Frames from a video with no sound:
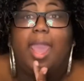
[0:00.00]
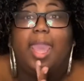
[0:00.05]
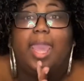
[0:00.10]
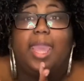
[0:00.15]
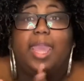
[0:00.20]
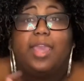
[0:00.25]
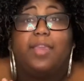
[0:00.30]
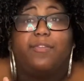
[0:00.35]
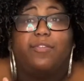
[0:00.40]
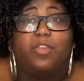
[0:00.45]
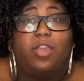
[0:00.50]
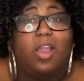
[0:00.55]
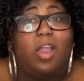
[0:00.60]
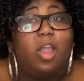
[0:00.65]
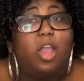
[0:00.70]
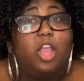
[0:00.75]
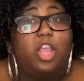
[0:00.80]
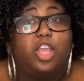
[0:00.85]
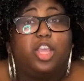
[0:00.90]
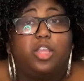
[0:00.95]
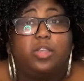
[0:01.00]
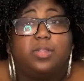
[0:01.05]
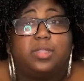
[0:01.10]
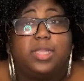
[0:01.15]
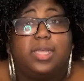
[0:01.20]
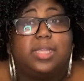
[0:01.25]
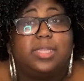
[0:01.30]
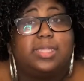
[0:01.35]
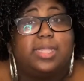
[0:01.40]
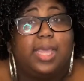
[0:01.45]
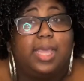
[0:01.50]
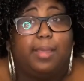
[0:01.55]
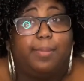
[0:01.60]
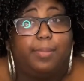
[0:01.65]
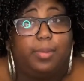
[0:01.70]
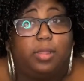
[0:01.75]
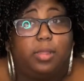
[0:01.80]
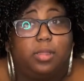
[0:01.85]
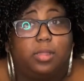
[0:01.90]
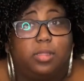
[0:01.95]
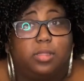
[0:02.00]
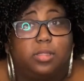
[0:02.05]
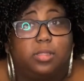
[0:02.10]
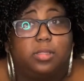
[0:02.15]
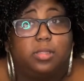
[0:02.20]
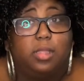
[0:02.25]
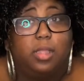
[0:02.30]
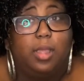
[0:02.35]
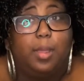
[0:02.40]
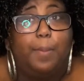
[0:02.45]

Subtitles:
If y'all are using tampons,